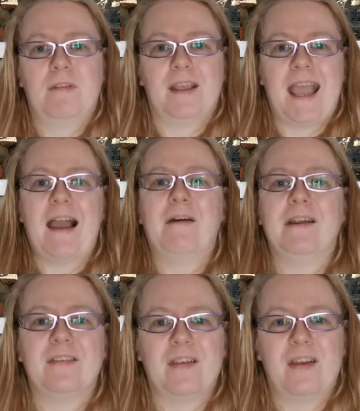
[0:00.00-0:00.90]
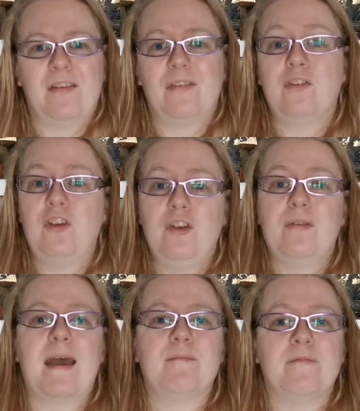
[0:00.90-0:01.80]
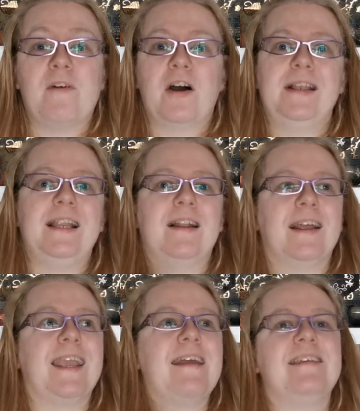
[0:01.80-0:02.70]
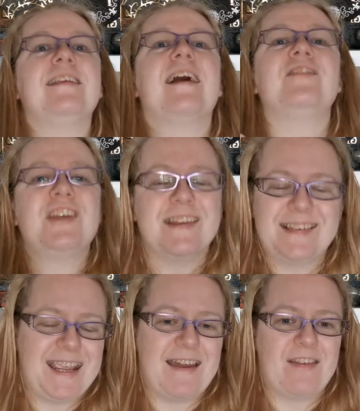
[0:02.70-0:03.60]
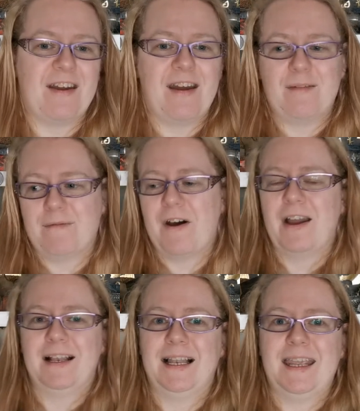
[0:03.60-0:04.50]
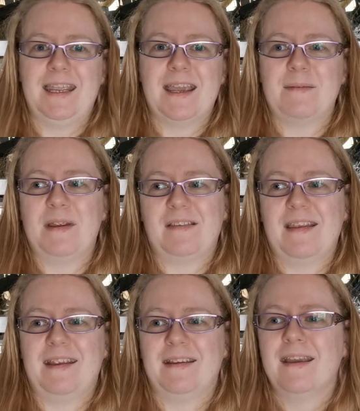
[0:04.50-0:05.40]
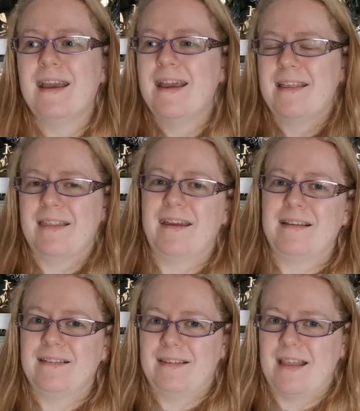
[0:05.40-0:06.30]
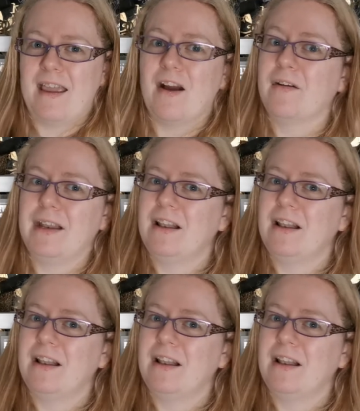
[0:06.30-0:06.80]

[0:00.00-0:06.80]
the characters to them finally like getting their shit together and finally admitting that they are